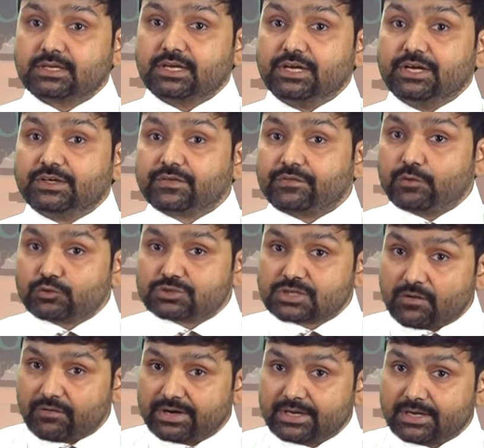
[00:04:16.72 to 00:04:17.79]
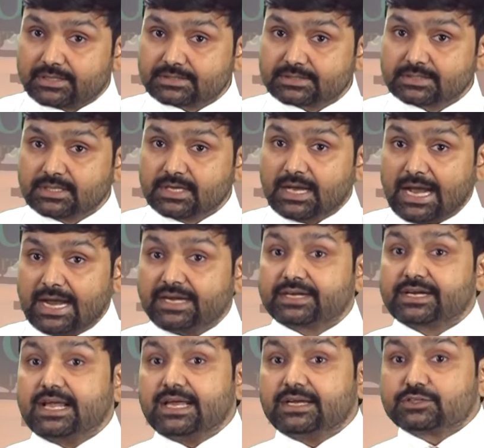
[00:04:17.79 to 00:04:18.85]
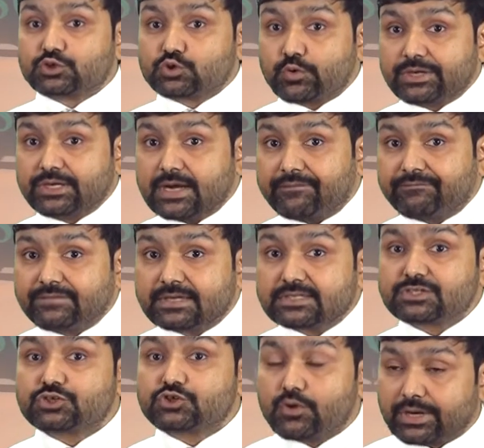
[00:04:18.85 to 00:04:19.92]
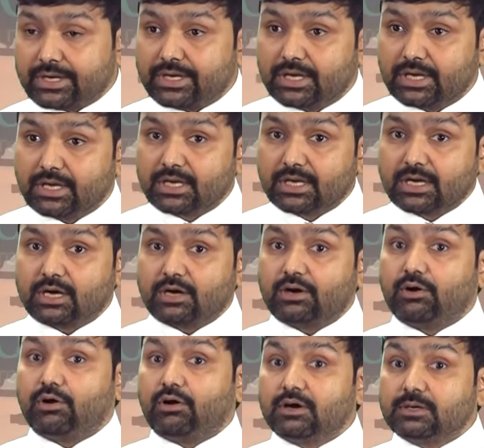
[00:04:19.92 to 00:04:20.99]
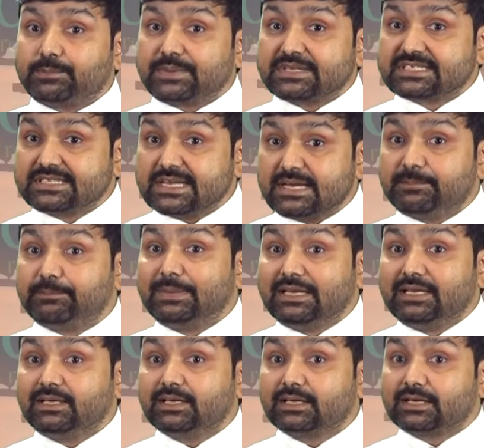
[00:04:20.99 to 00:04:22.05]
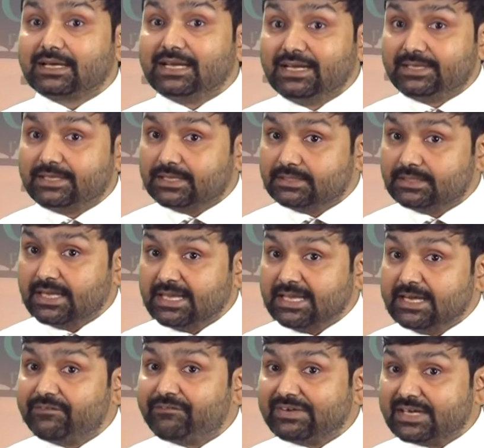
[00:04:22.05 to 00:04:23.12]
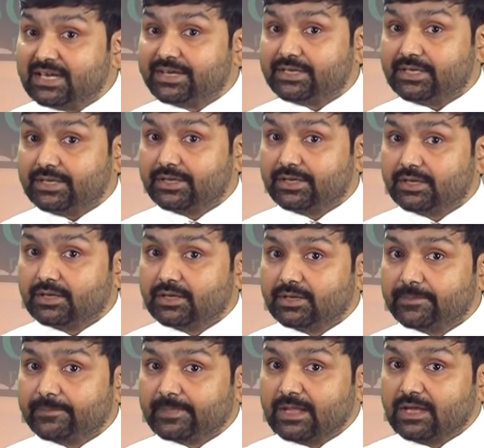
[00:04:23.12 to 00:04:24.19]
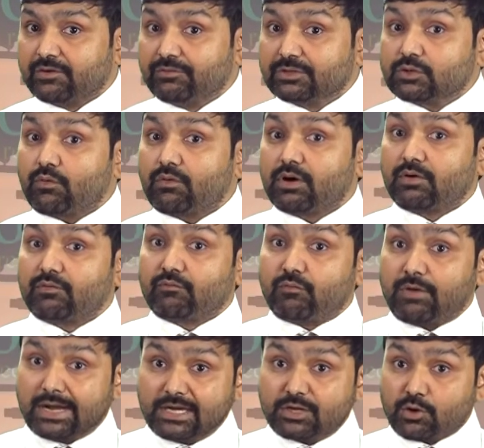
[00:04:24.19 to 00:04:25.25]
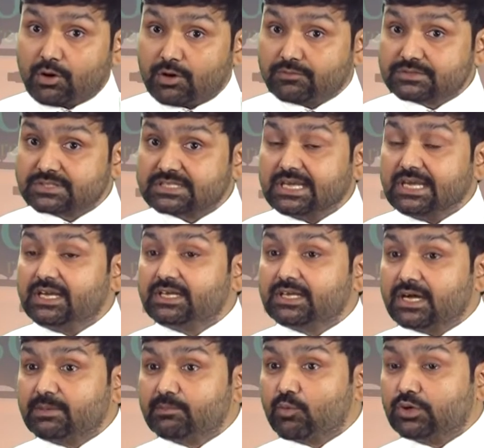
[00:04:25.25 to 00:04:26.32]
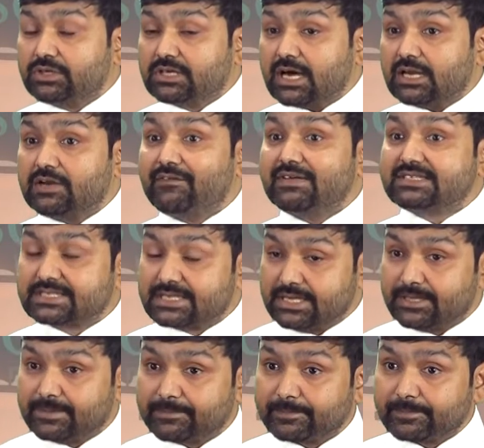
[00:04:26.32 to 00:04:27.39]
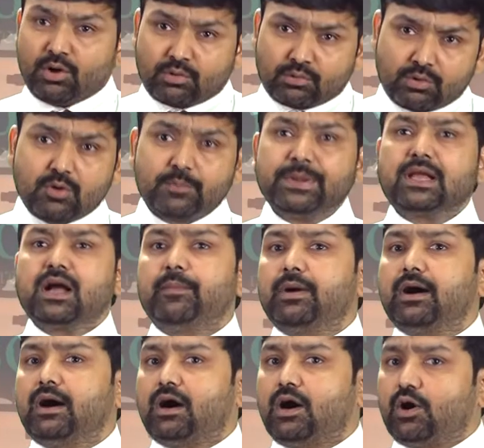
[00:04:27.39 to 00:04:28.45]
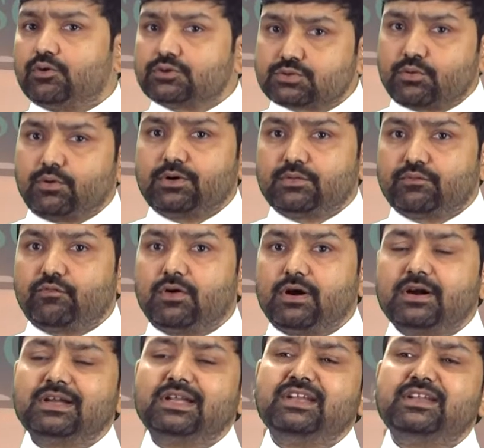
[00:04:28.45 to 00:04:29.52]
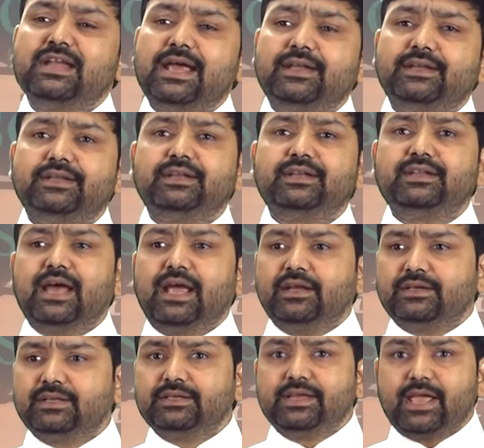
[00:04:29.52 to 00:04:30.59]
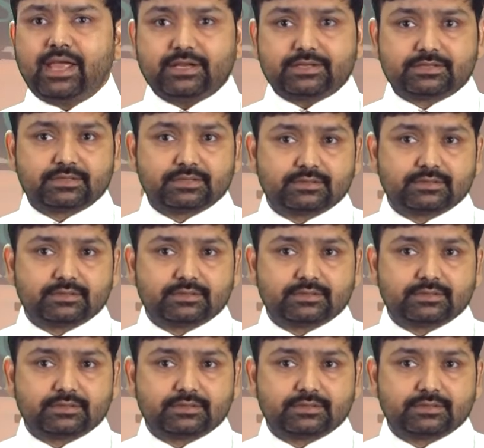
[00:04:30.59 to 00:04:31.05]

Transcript: interviews governors, and ran story after story on President Bill Clinton infidelity with White House intern Monica Lewinsky, who became a household word in 1998.